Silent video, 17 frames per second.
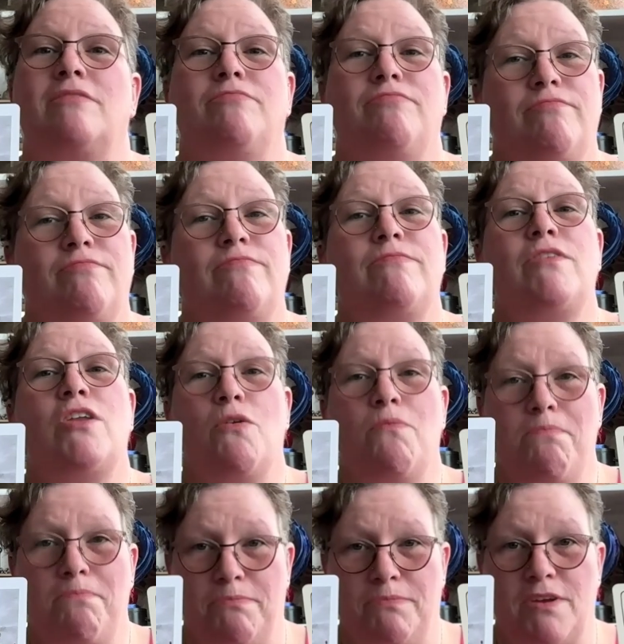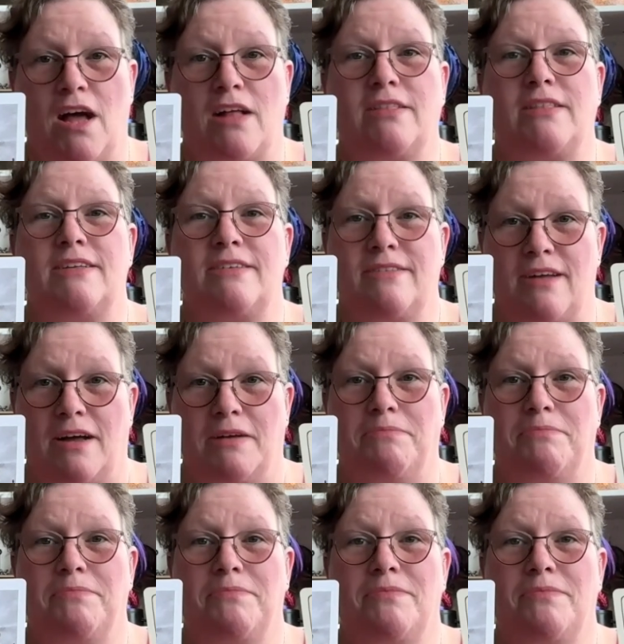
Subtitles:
nope, not this time.